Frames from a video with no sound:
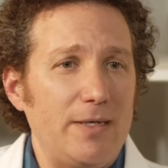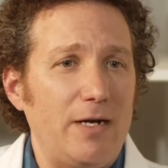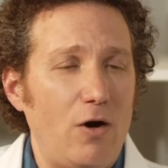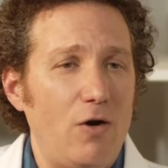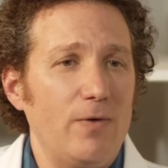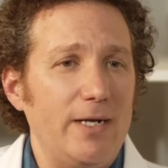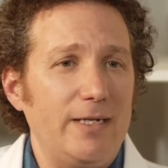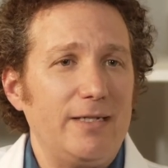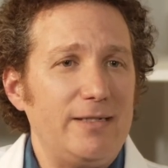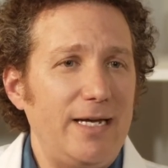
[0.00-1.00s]
that already
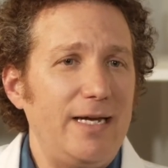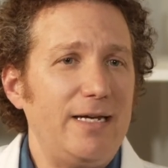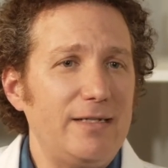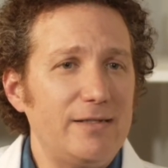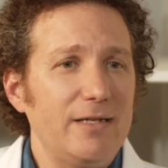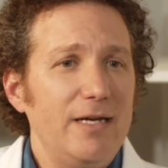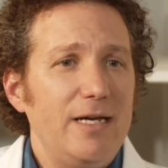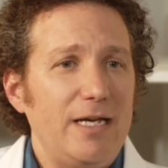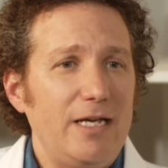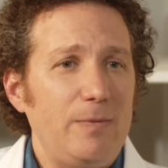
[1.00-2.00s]
contains
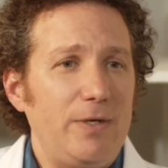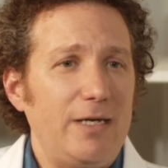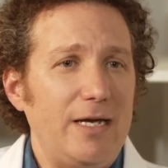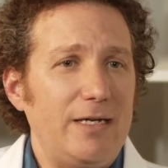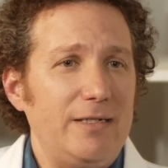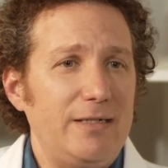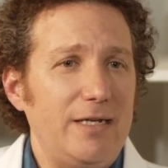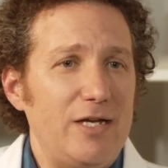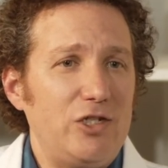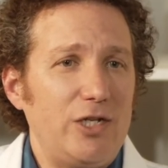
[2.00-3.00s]
EPA and
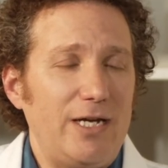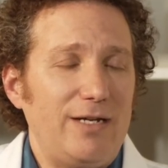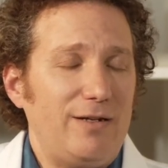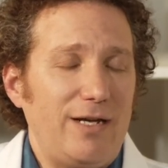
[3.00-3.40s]
DHA.